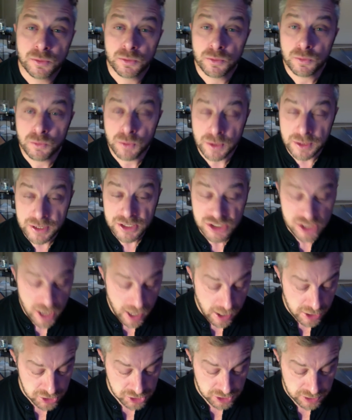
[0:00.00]
really
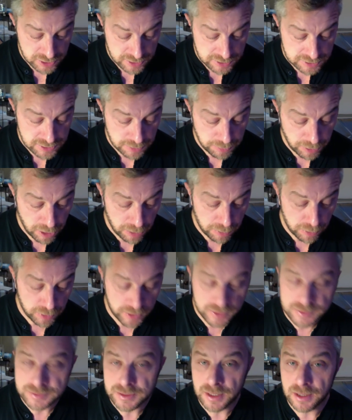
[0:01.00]
challenging, because the parable
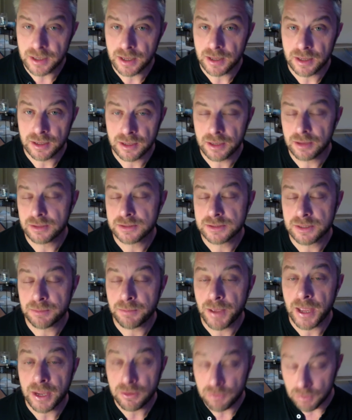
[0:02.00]
is that, you know, it's the
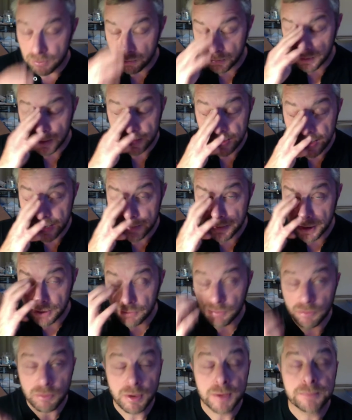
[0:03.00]
banquet
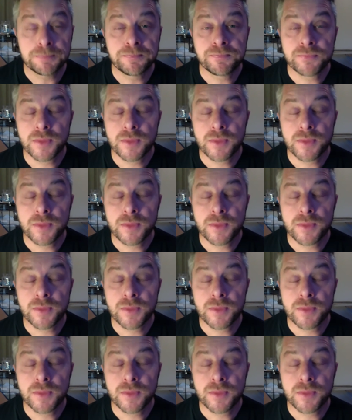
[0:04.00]
one,